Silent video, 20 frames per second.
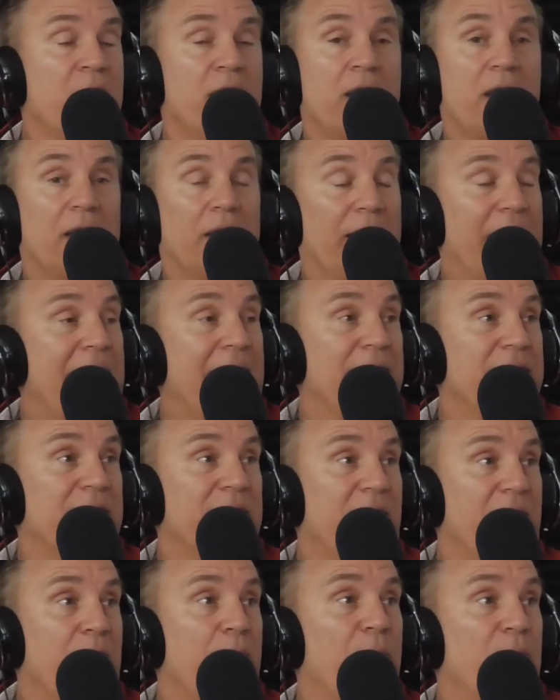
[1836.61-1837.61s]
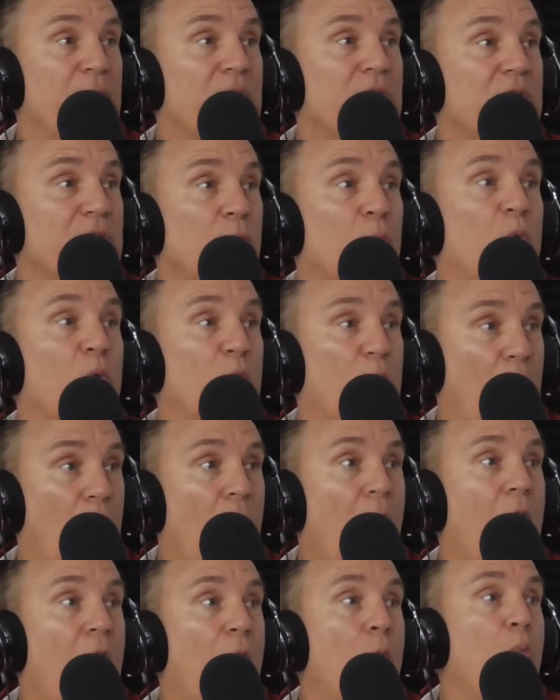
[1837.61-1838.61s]
Right. Landscapers were
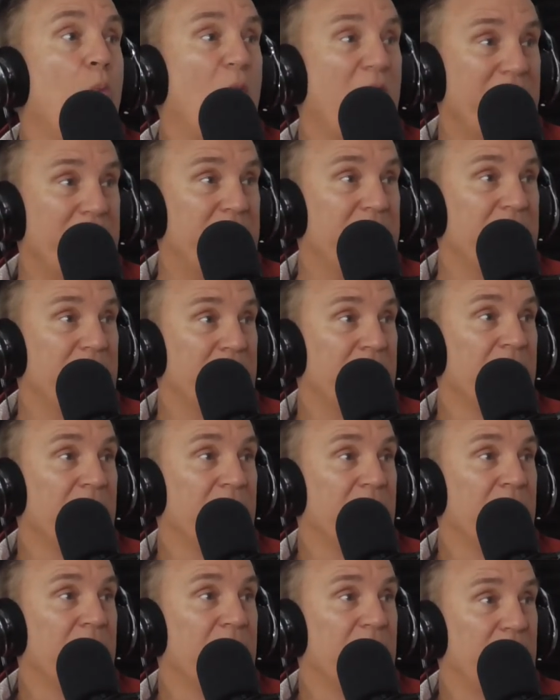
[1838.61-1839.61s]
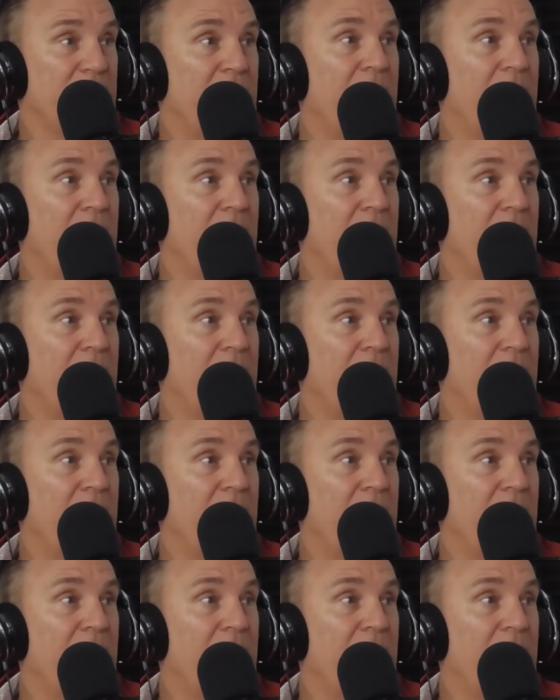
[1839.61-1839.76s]
all white. White guys.